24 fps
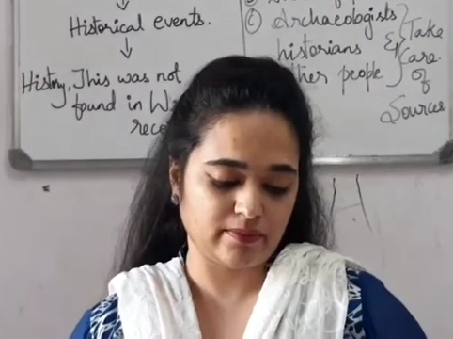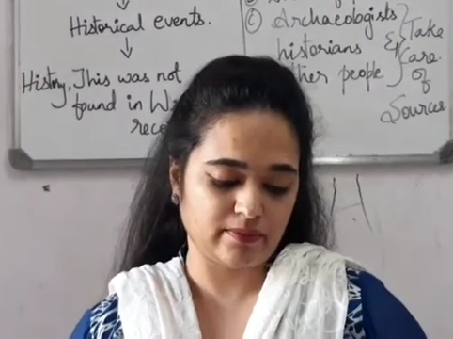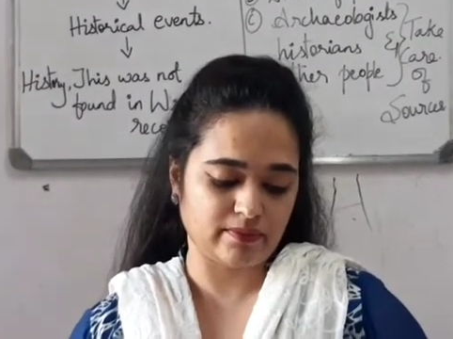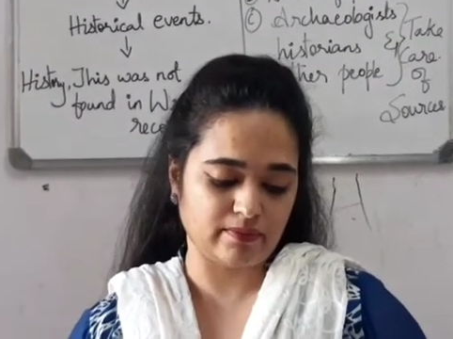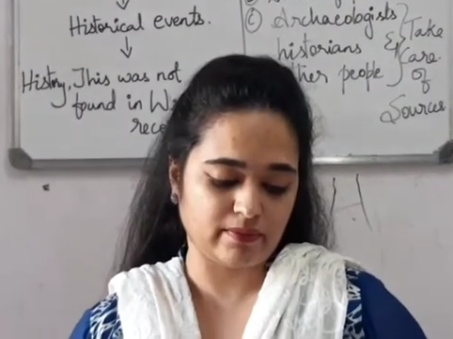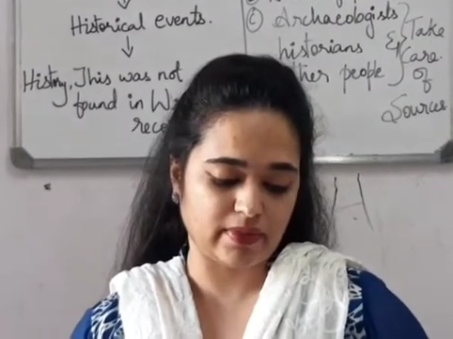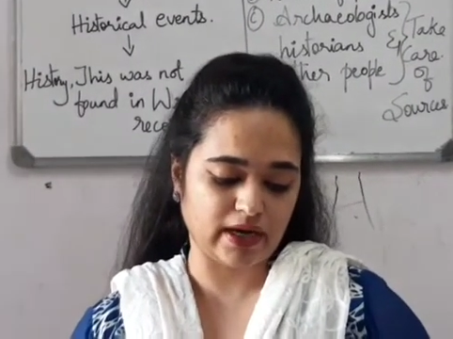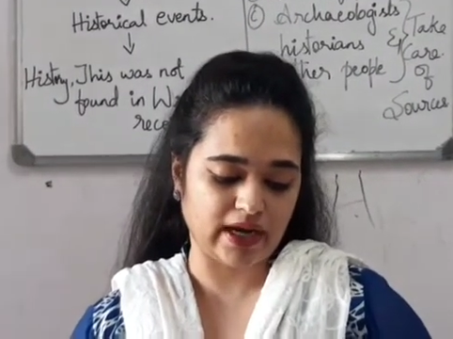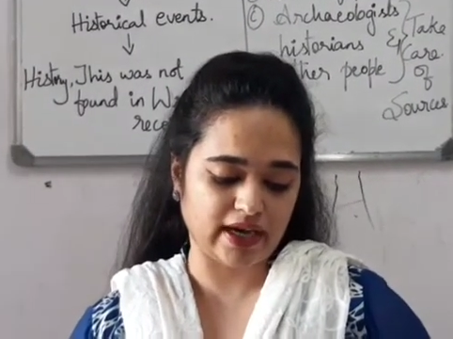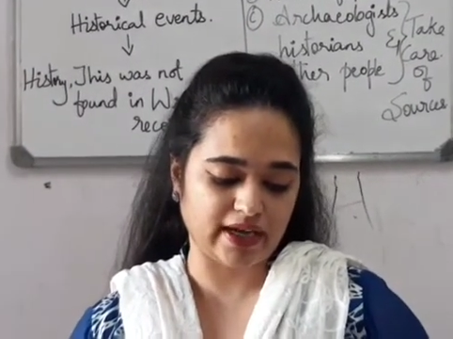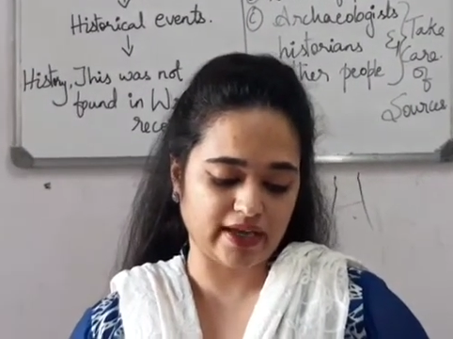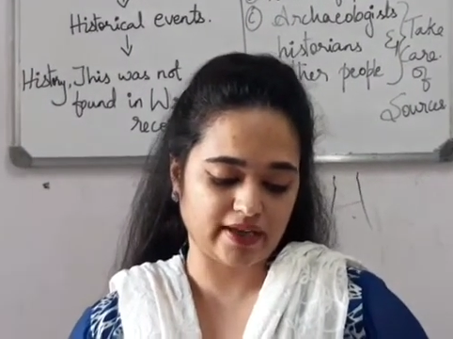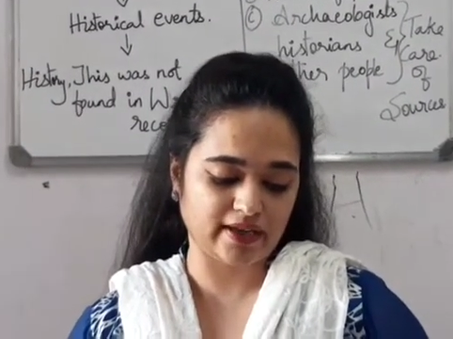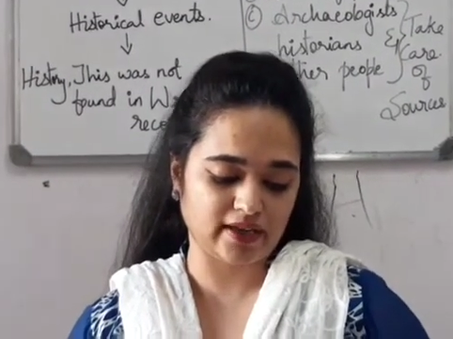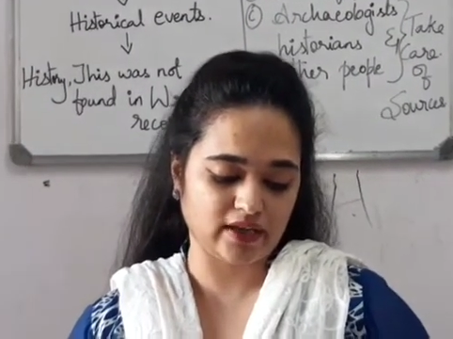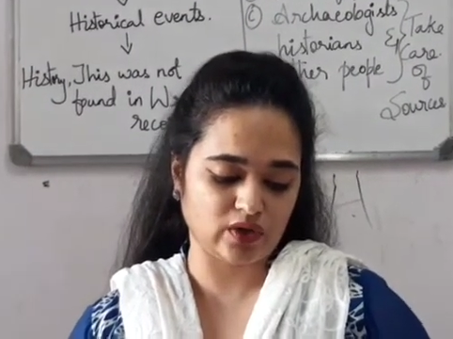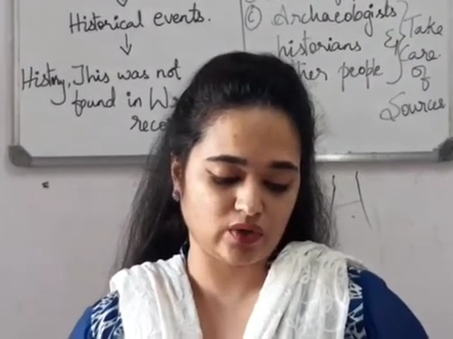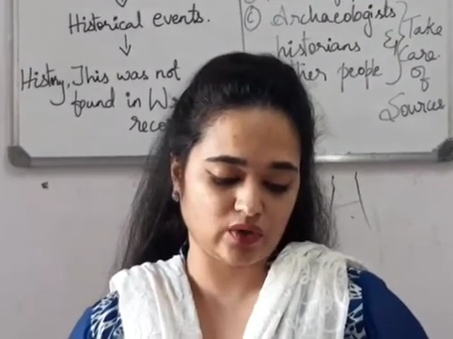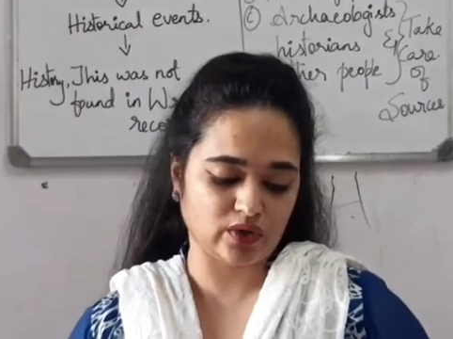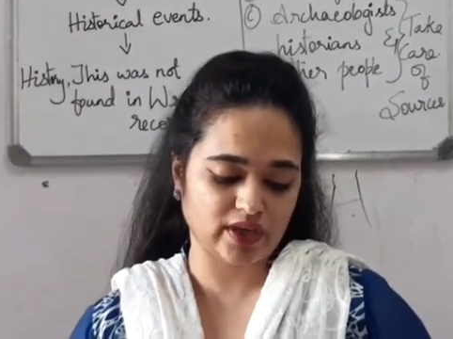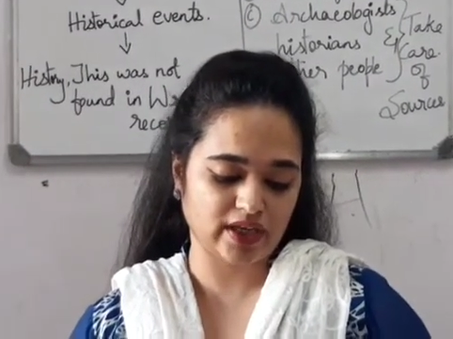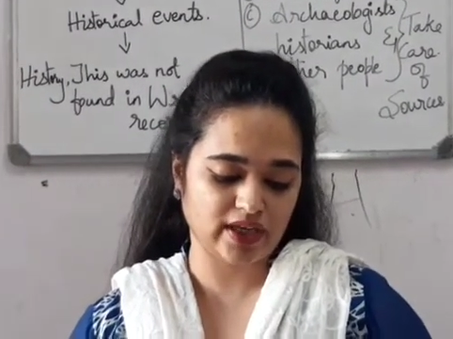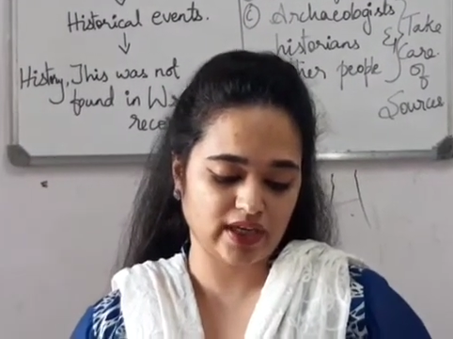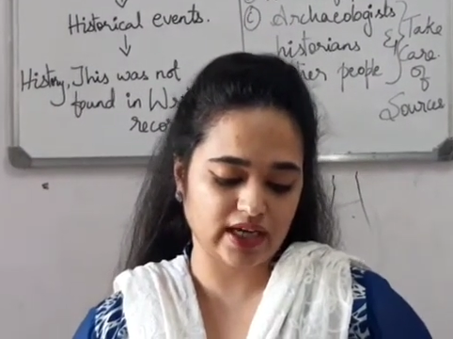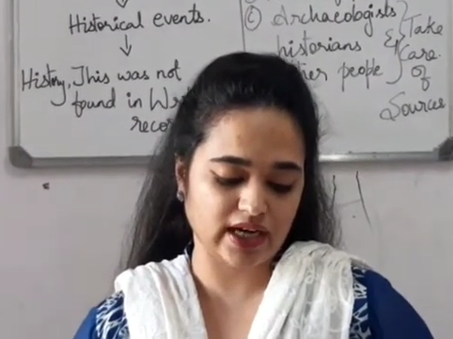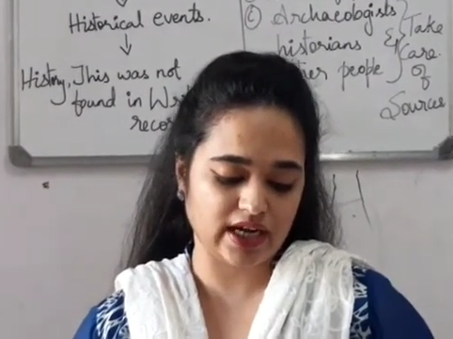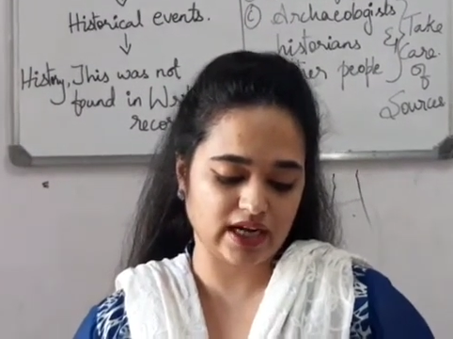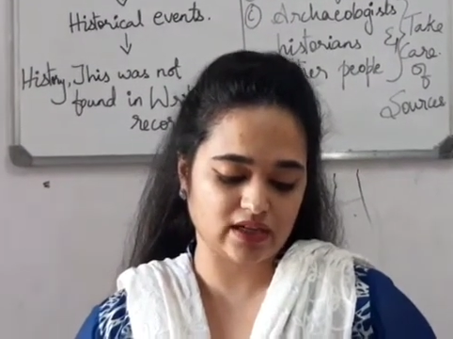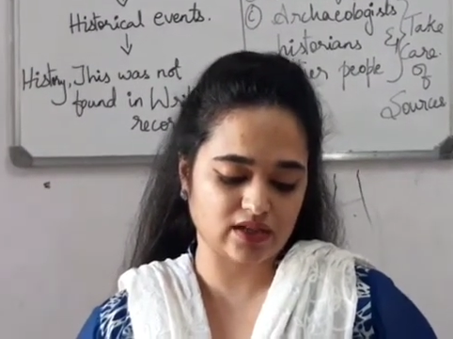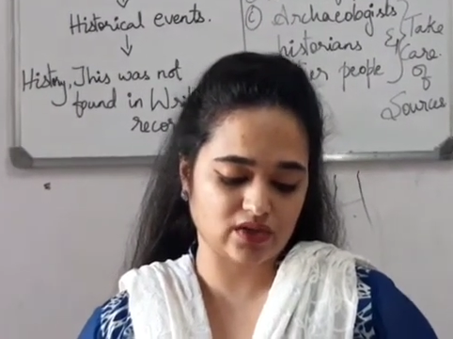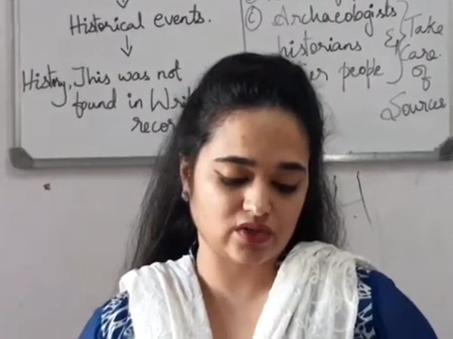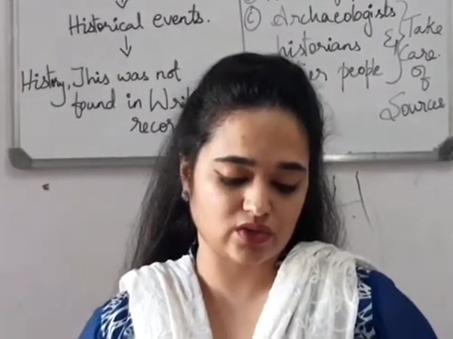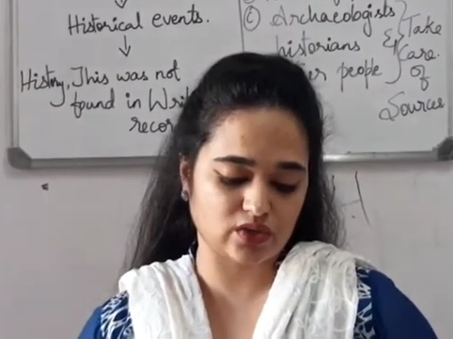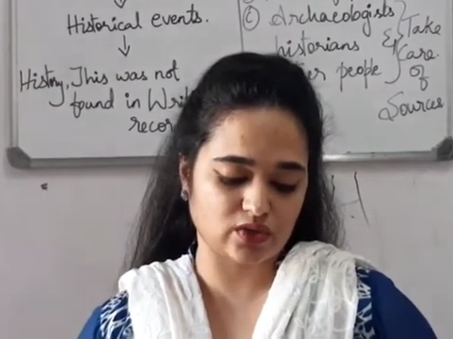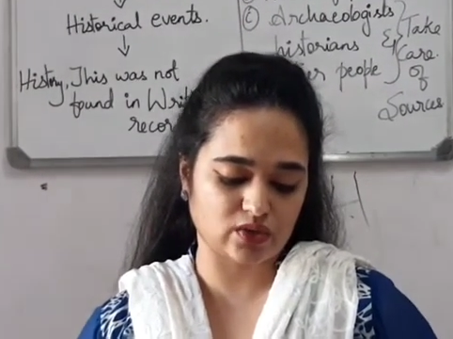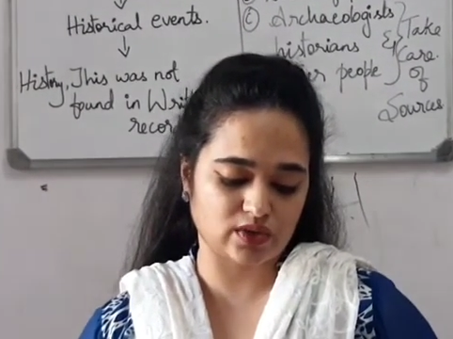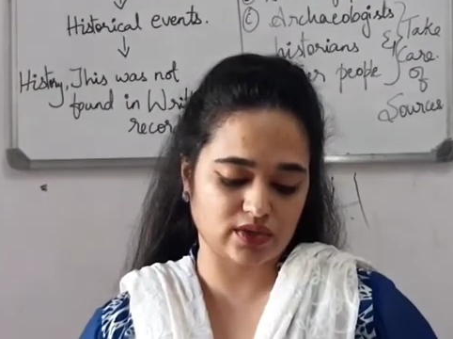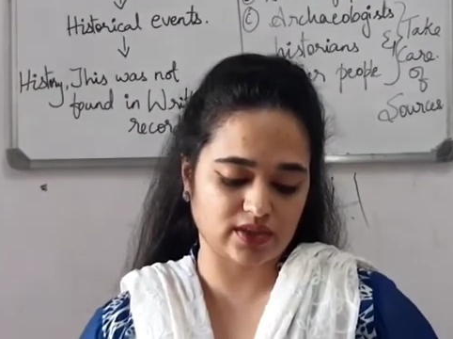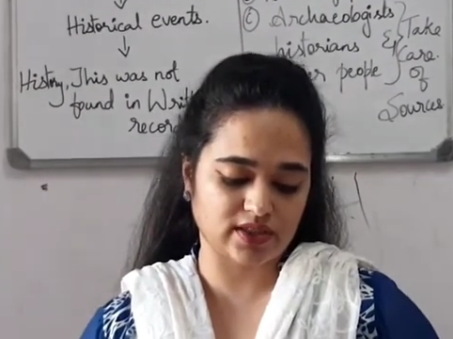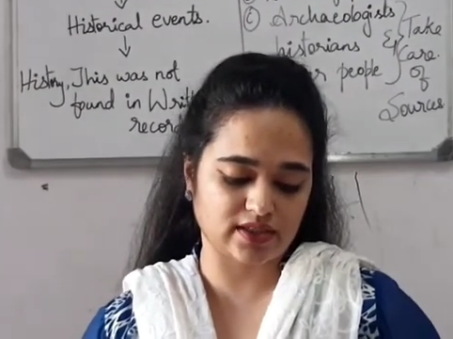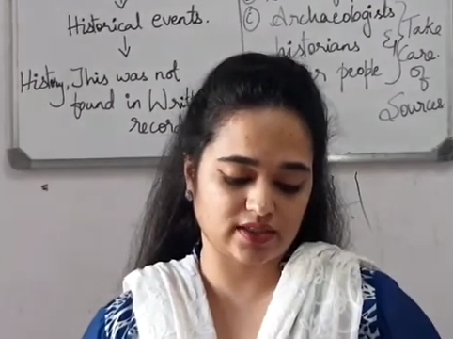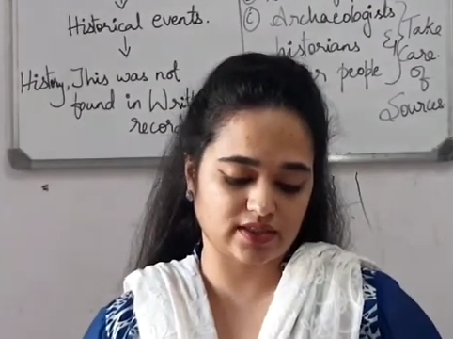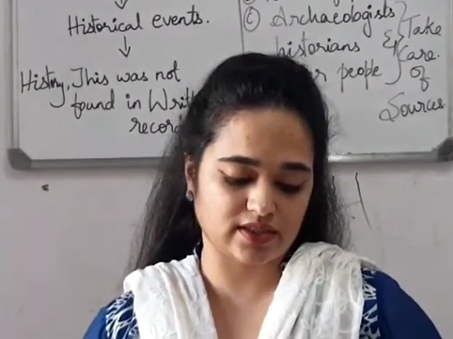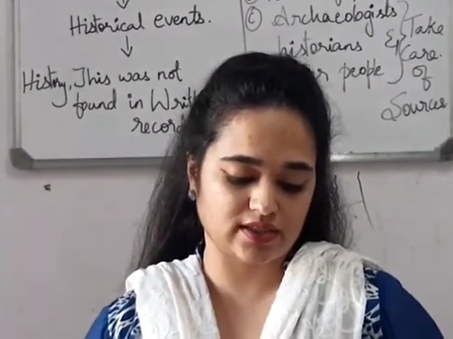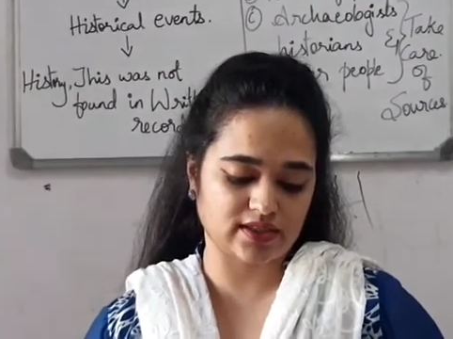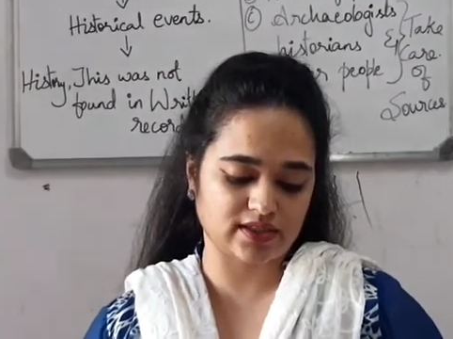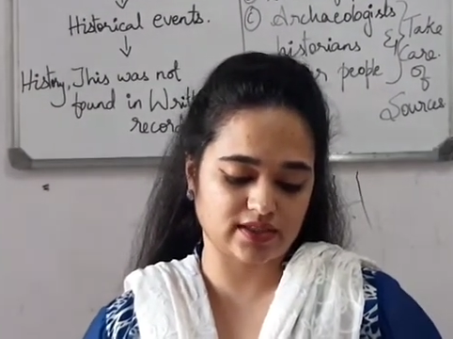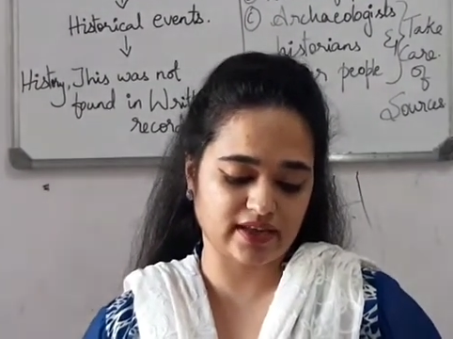By looking at
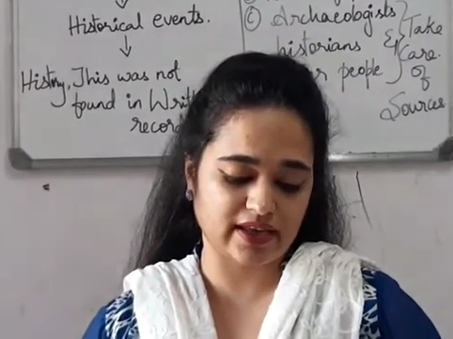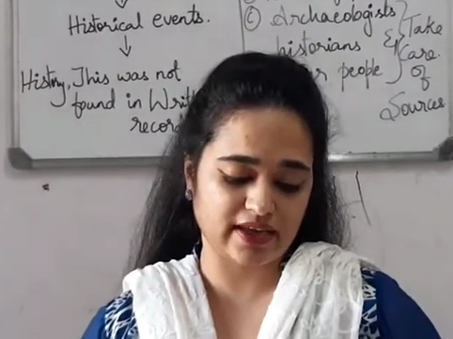sources